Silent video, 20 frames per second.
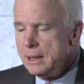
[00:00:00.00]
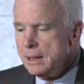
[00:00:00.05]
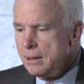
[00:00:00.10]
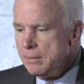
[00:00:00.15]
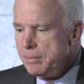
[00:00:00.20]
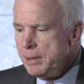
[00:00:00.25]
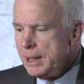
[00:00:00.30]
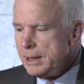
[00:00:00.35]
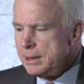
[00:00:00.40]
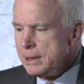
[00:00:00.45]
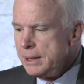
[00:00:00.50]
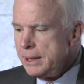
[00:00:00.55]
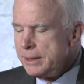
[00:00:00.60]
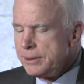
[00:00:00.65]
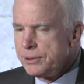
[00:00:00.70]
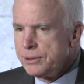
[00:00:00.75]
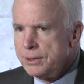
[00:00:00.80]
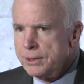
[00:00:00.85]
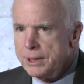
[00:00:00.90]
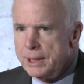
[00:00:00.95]
about
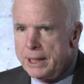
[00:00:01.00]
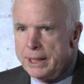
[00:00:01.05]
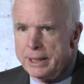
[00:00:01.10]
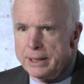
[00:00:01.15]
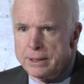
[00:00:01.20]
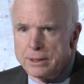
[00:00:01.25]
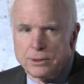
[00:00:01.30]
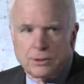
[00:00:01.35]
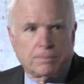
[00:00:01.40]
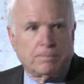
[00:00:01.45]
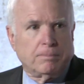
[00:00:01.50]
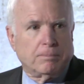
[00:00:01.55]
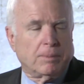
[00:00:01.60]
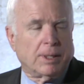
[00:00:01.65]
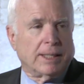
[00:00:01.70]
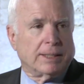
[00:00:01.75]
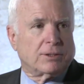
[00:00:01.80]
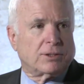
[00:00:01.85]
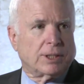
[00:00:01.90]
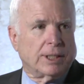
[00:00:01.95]
yesterday, is
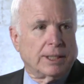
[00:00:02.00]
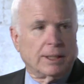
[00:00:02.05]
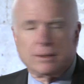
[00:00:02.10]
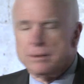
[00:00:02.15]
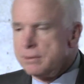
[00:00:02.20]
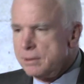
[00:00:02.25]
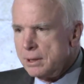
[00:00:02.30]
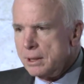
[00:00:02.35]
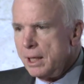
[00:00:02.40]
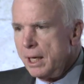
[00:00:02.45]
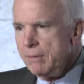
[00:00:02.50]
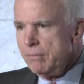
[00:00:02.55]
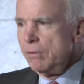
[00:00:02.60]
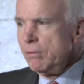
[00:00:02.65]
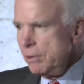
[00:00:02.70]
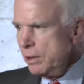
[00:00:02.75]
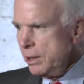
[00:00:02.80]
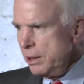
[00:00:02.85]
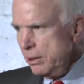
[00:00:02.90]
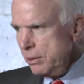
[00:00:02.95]
by saying, I
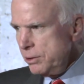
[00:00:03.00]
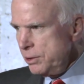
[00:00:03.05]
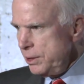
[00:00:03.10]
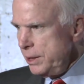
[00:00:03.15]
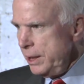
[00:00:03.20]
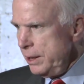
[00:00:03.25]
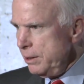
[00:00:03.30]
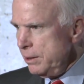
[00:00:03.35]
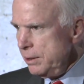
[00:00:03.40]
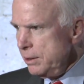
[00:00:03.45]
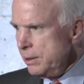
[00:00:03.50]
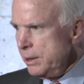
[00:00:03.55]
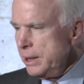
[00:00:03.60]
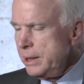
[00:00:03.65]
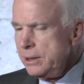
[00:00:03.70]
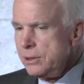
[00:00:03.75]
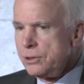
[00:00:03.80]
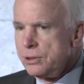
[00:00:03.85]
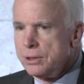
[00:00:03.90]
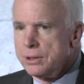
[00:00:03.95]
won't negotiate under
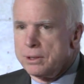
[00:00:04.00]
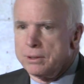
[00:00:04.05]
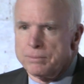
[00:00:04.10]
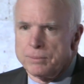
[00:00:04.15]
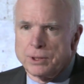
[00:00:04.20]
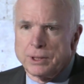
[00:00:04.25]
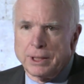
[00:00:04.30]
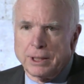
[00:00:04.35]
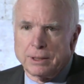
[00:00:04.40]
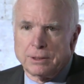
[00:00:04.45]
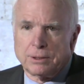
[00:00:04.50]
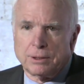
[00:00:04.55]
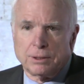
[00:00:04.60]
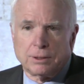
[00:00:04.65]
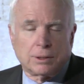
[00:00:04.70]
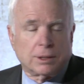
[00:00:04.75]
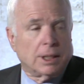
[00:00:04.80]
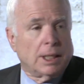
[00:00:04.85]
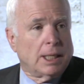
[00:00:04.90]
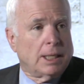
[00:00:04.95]
any
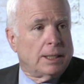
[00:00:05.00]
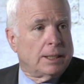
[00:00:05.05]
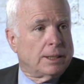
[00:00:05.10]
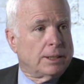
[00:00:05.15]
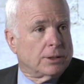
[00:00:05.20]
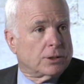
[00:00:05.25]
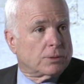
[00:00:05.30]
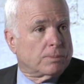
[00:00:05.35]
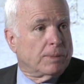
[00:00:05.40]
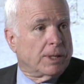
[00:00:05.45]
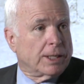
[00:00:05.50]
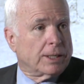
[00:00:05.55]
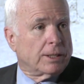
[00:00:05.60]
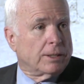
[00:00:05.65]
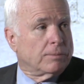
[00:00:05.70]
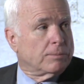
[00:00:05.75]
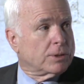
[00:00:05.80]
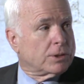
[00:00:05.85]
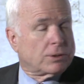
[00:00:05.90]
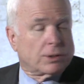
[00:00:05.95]
circumstances, is
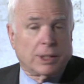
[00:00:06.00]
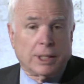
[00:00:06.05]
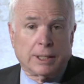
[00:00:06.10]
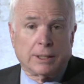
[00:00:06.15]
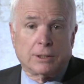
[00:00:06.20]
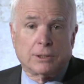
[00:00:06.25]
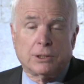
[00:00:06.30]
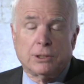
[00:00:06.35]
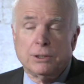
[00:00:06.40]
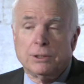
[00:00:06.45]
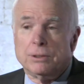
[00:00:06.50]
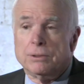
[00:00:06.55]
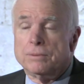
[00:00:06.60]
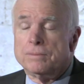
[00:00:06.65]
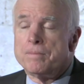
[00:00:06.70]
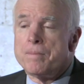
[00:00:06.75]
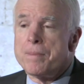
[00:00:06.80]
making a mistake too.